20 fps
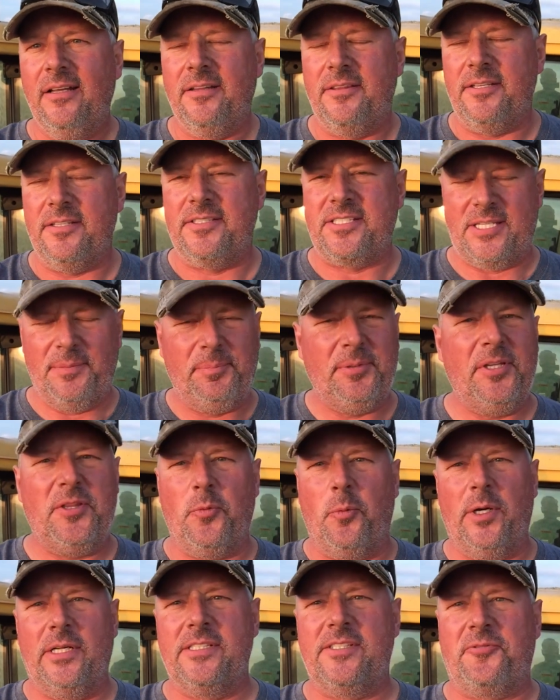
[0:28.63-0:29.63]
than simply the
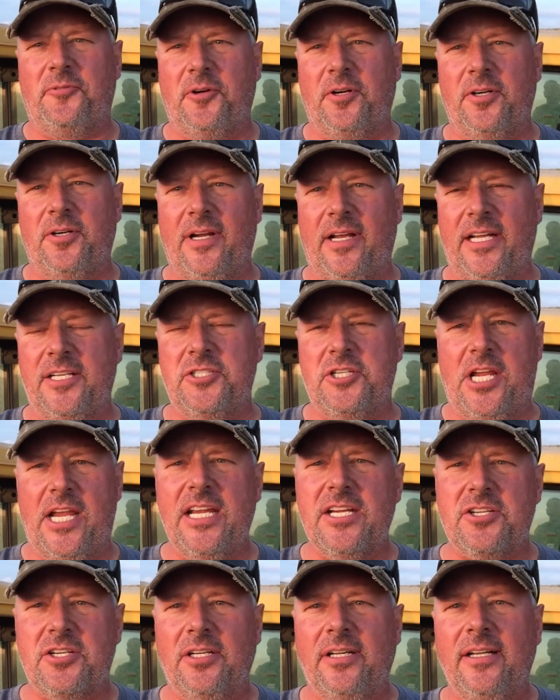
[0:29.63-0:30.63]
ones for
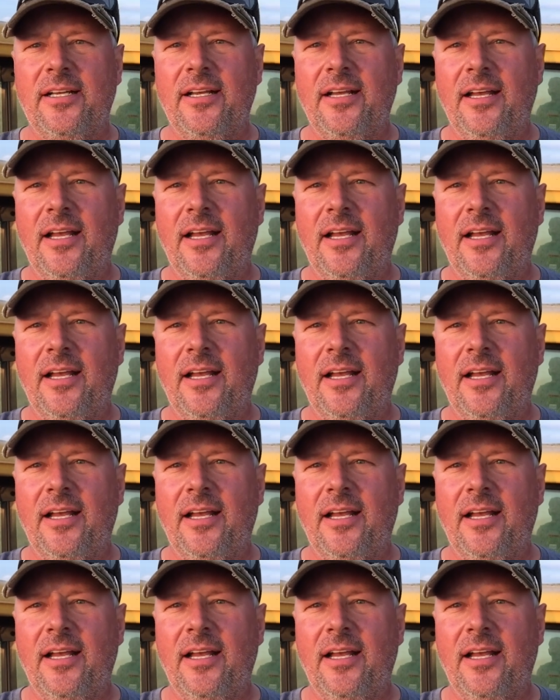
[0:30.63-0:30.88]
education.